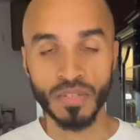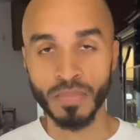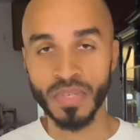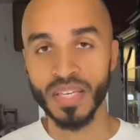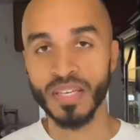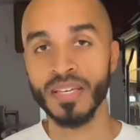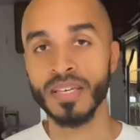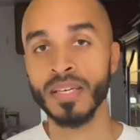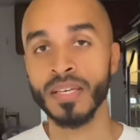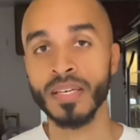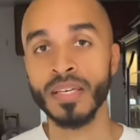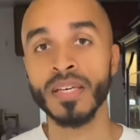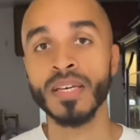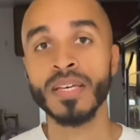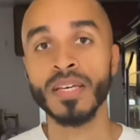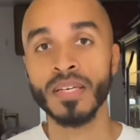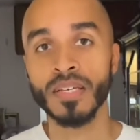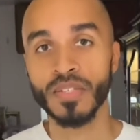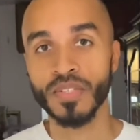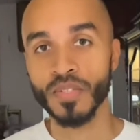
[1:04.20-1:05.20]
Key
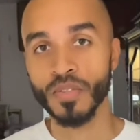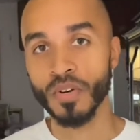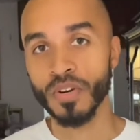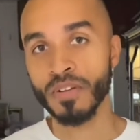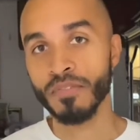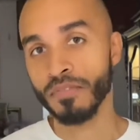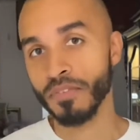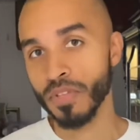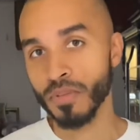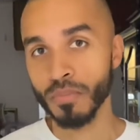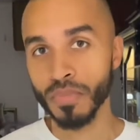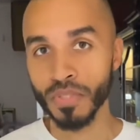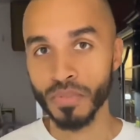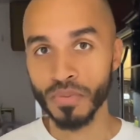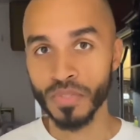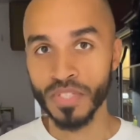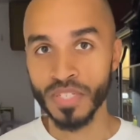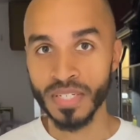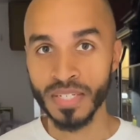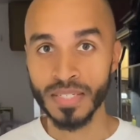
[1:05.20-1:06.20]
starting for the Blue
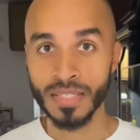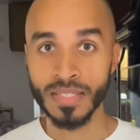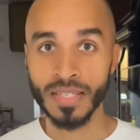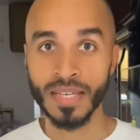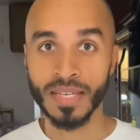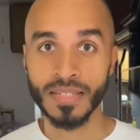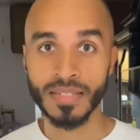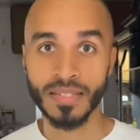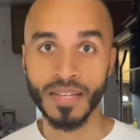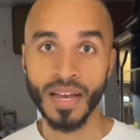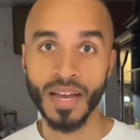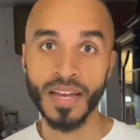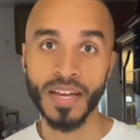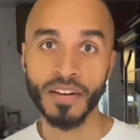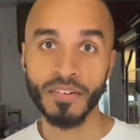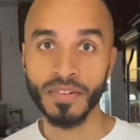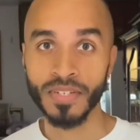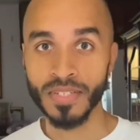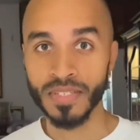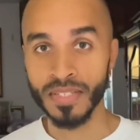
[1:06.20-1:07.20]
Jays and Scott
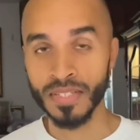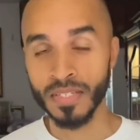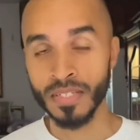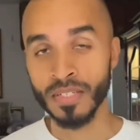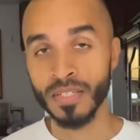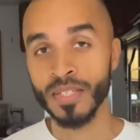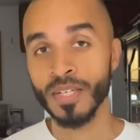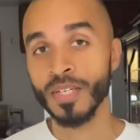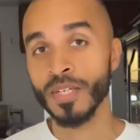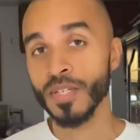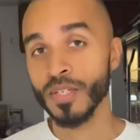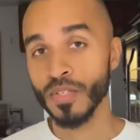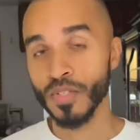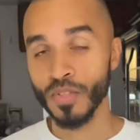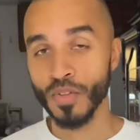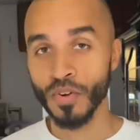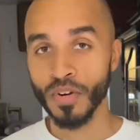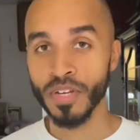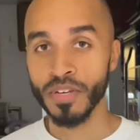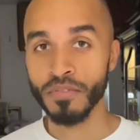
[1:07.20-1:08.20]
Erickson
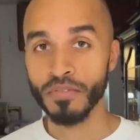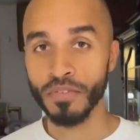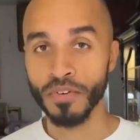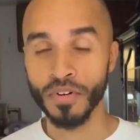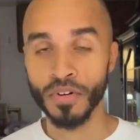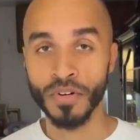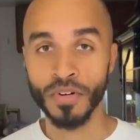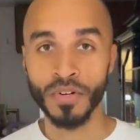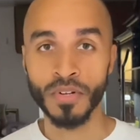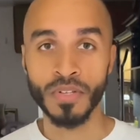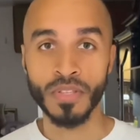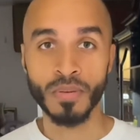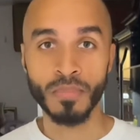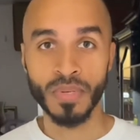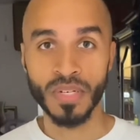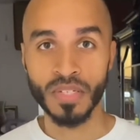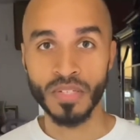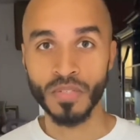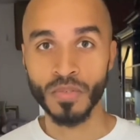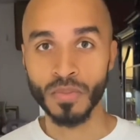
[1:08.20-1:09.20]
starting for the
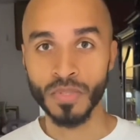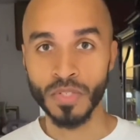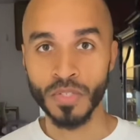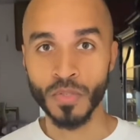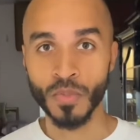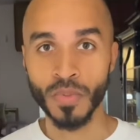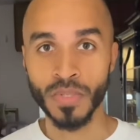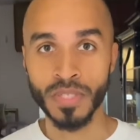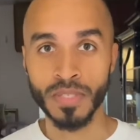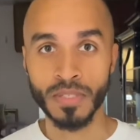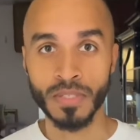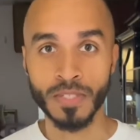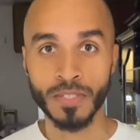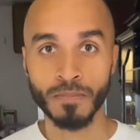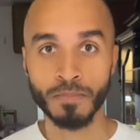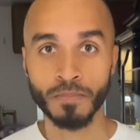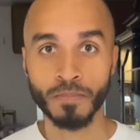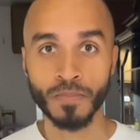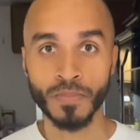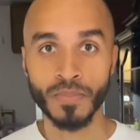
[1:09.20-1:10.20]
Minnesota Twins
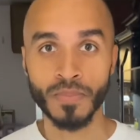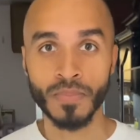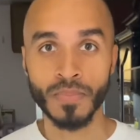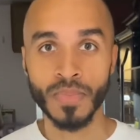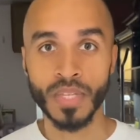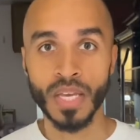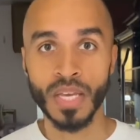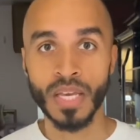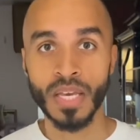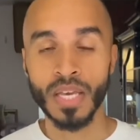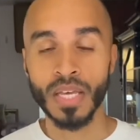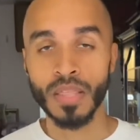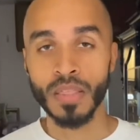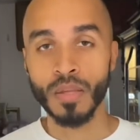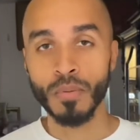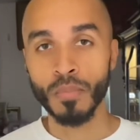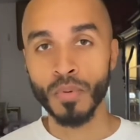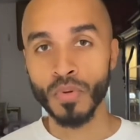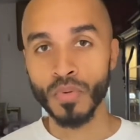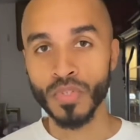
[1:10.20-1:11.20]
the
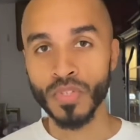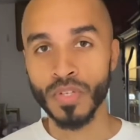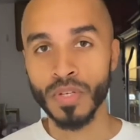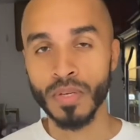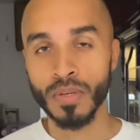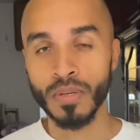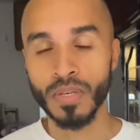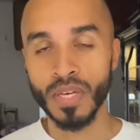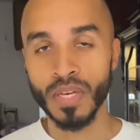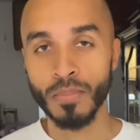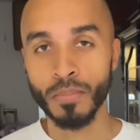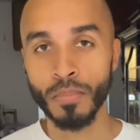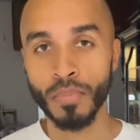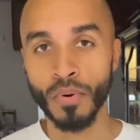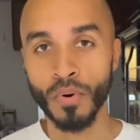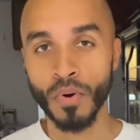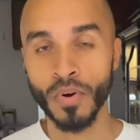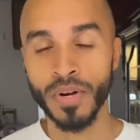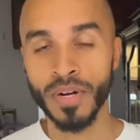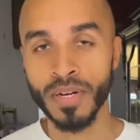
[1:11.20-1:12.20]
most
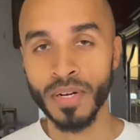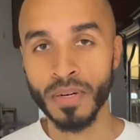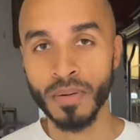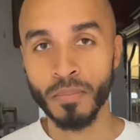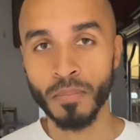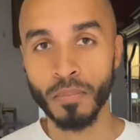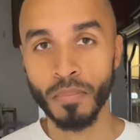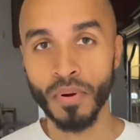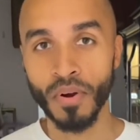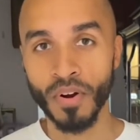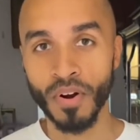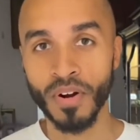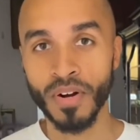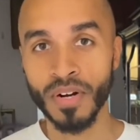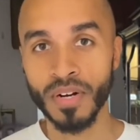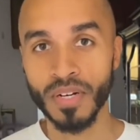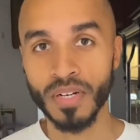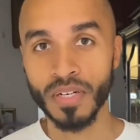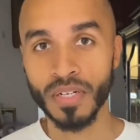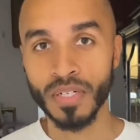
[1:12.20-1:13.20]
important part
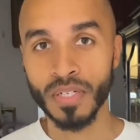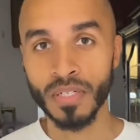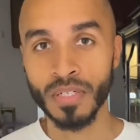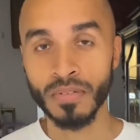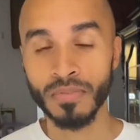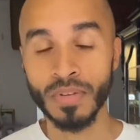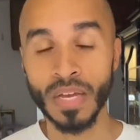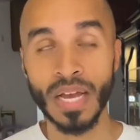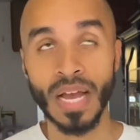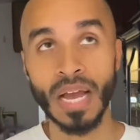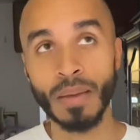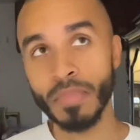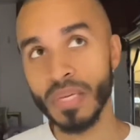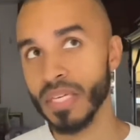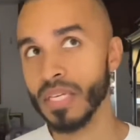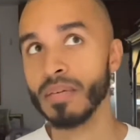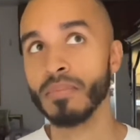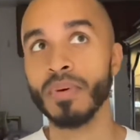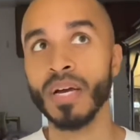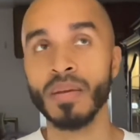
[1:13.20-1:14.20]
of I mean in
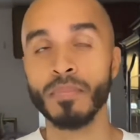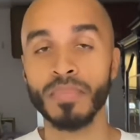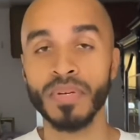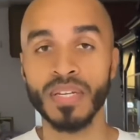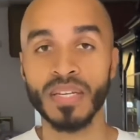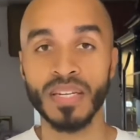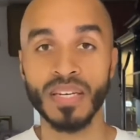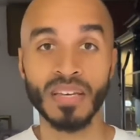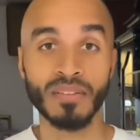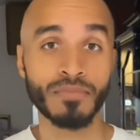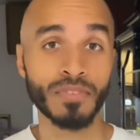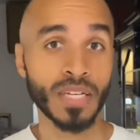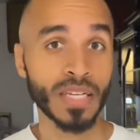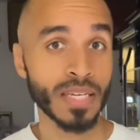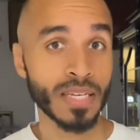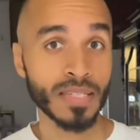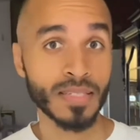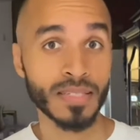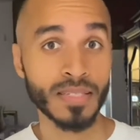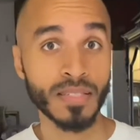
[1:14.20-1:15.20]
my opinion I feel like
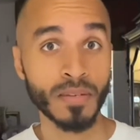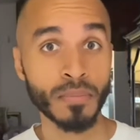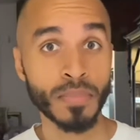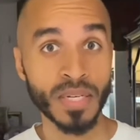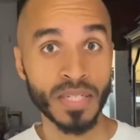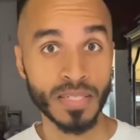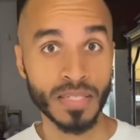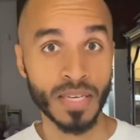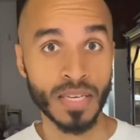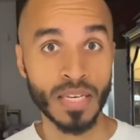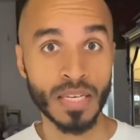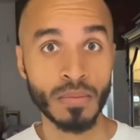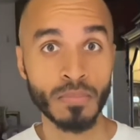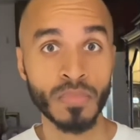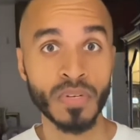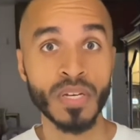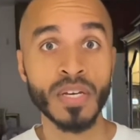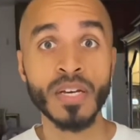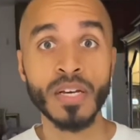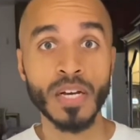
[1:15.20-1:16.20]
it's the best game
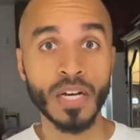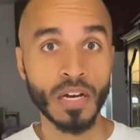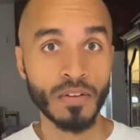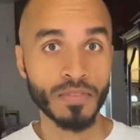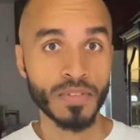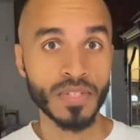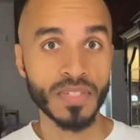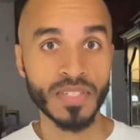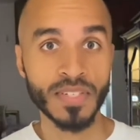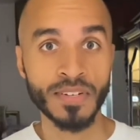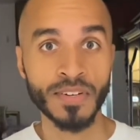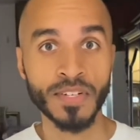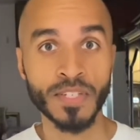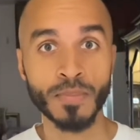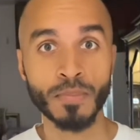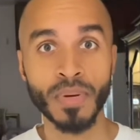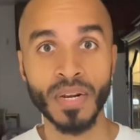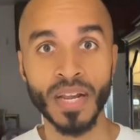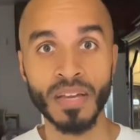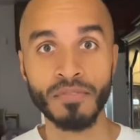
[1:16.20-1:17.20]
of the series
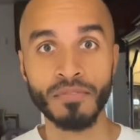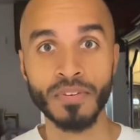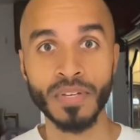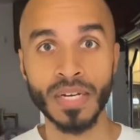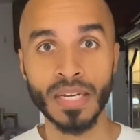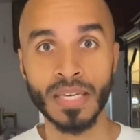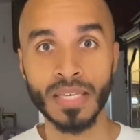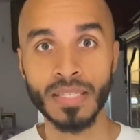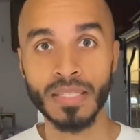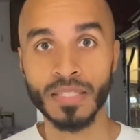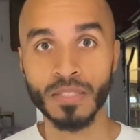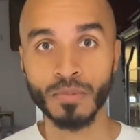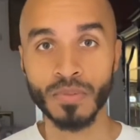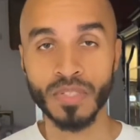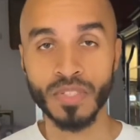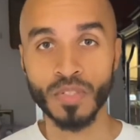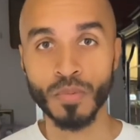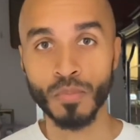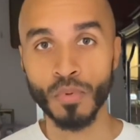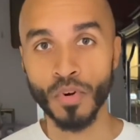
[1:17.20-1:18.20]
but I feel like this one is the
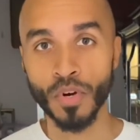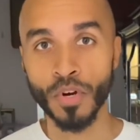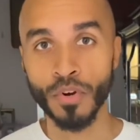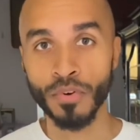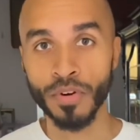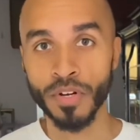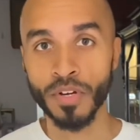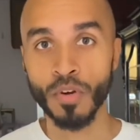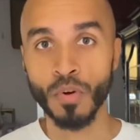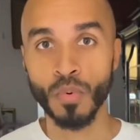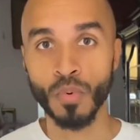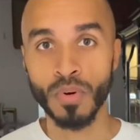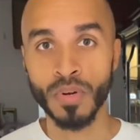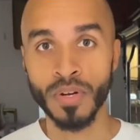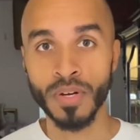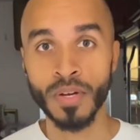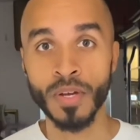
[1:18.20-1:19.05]
more critical one